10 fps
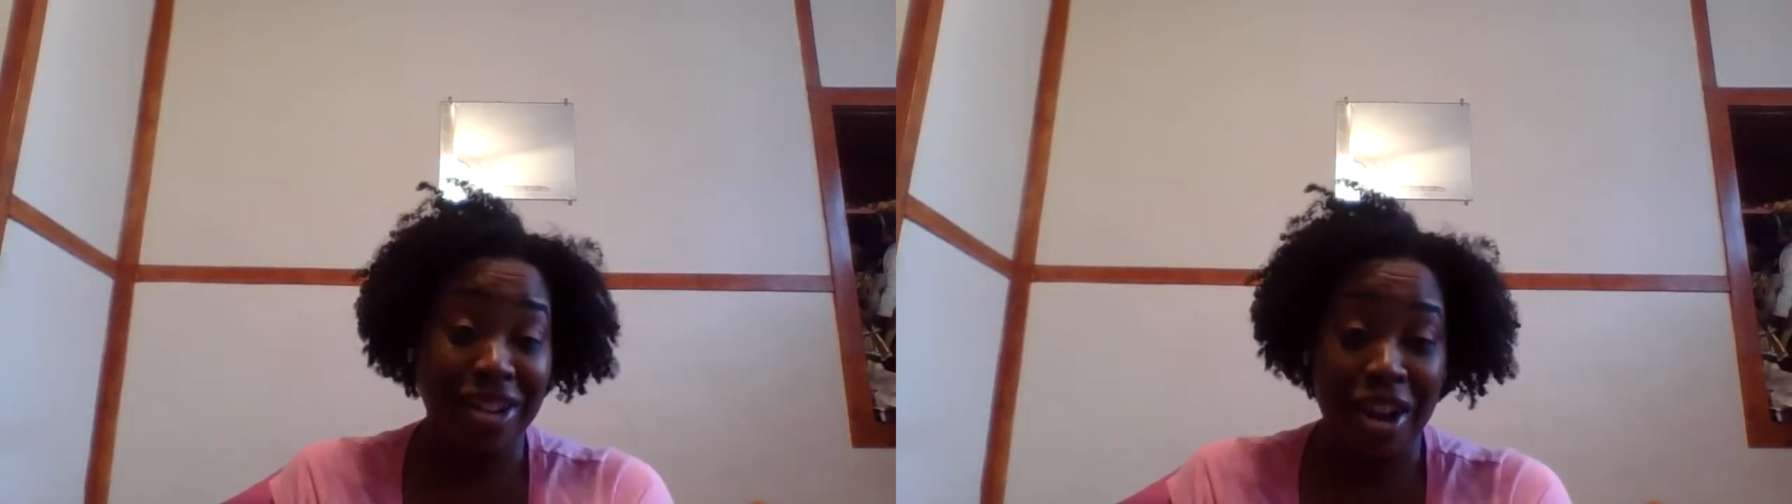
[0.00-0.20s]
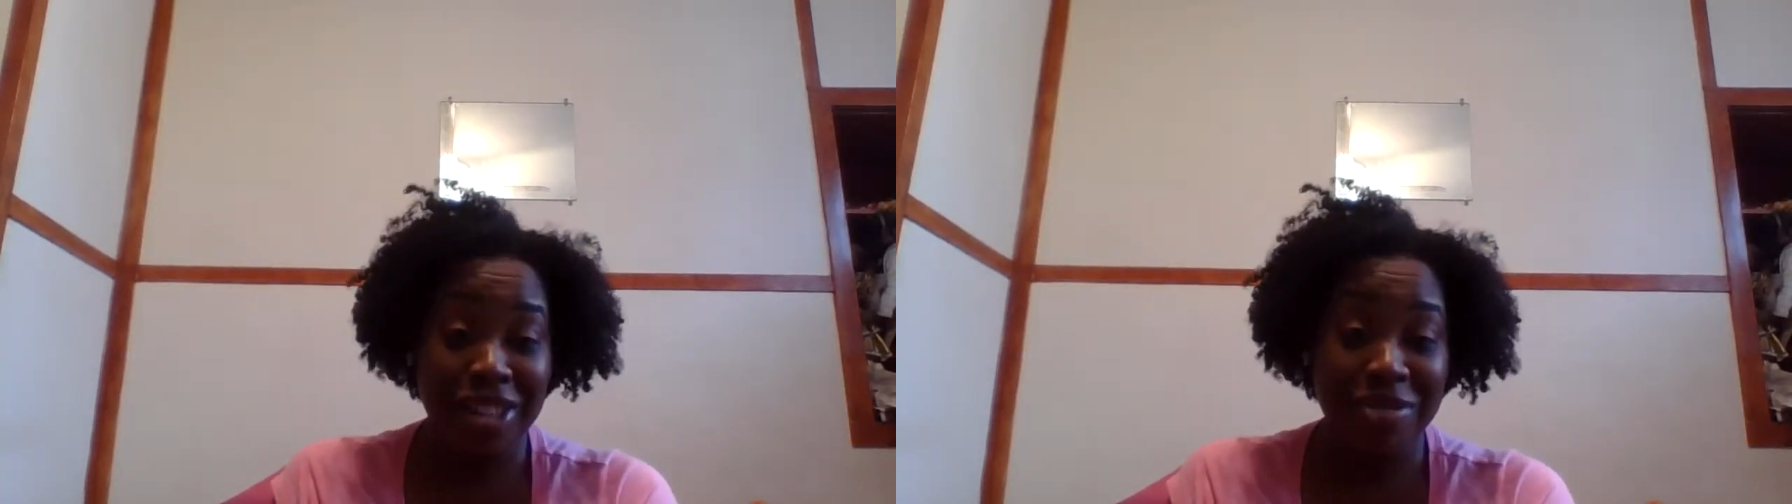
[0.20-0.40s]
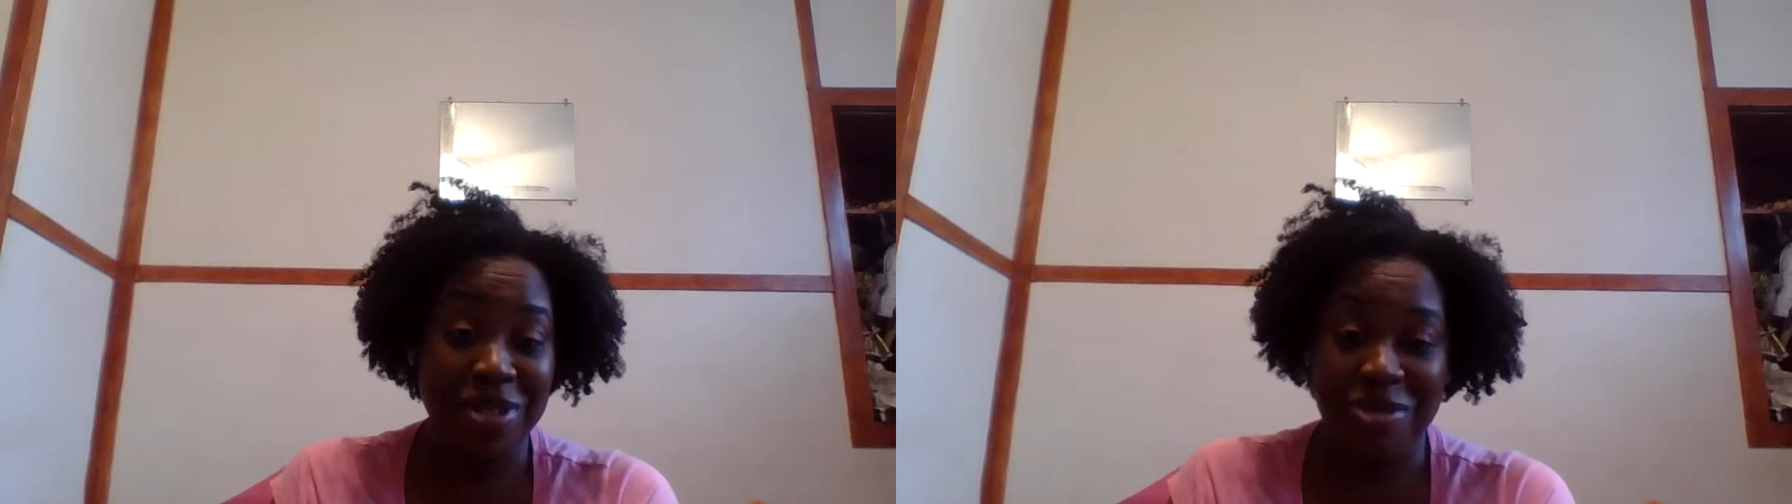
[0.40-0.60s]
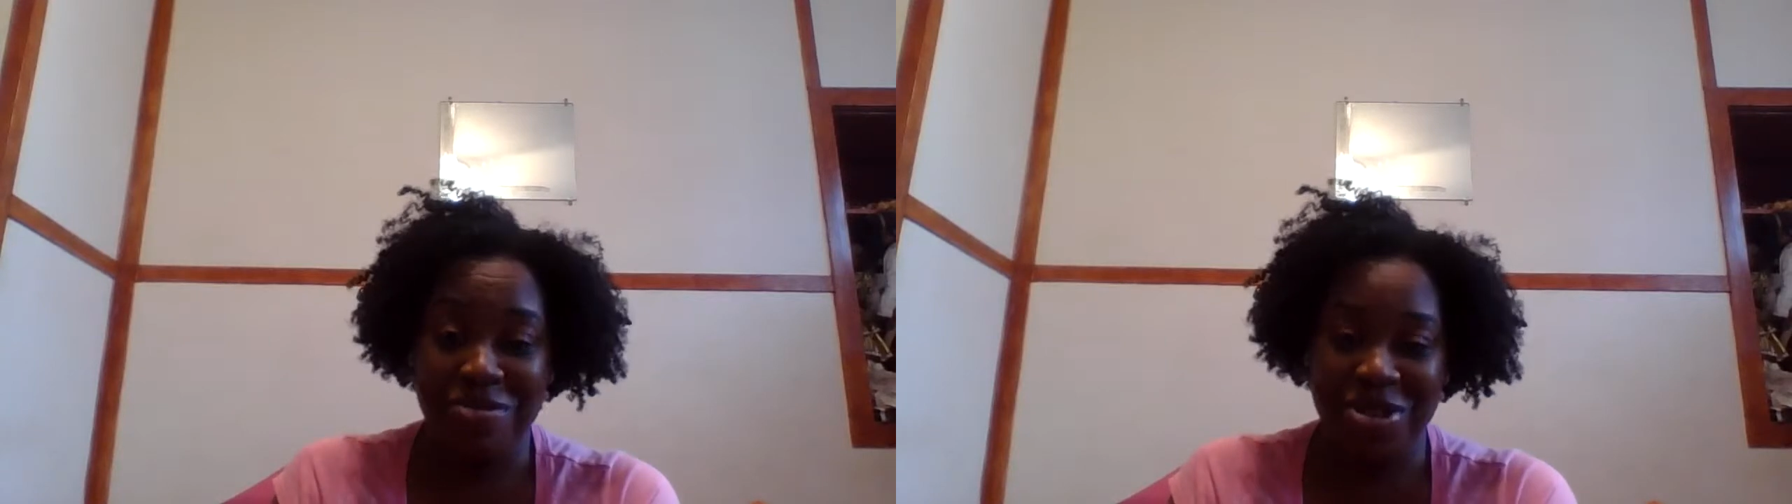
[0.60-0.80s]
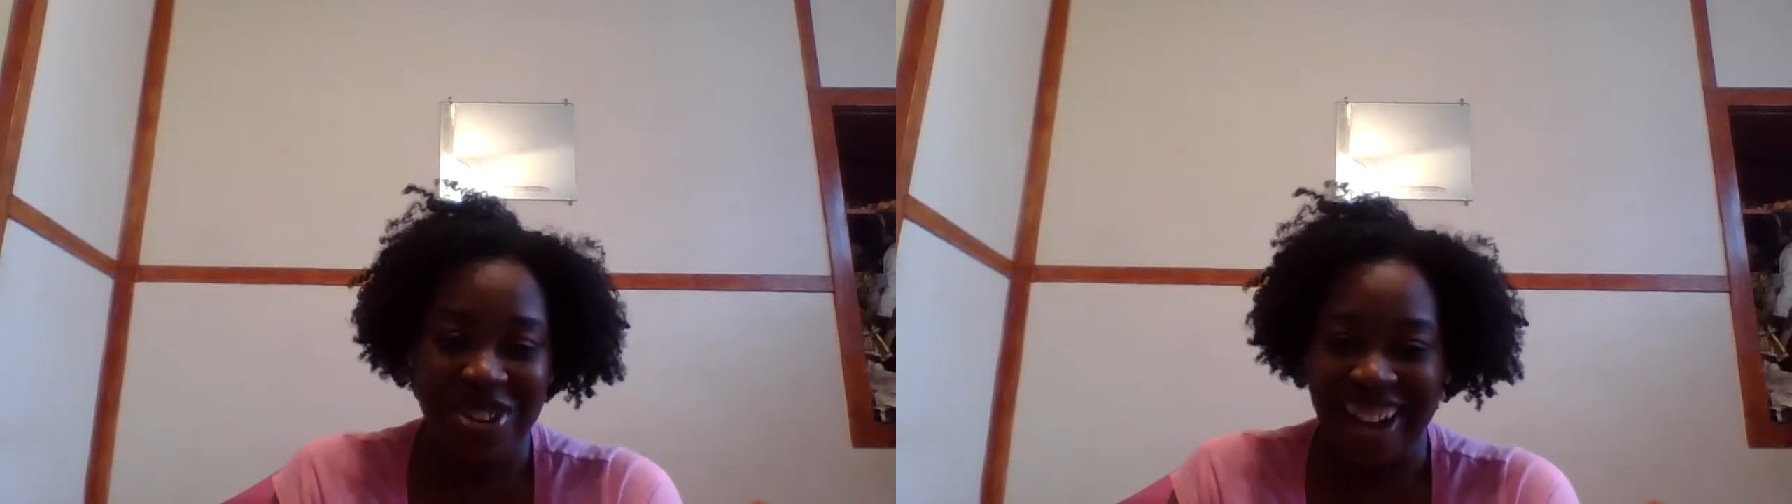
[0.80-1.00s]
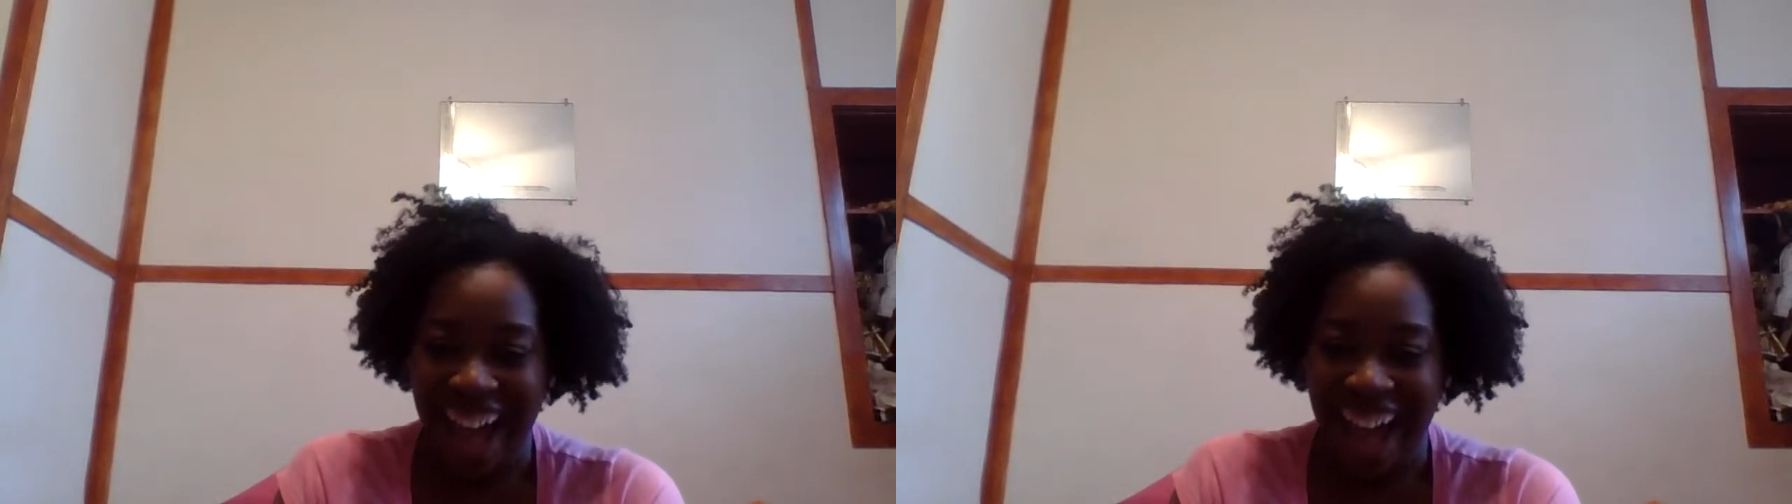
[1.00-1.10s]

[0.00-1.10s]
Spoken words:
talked to people.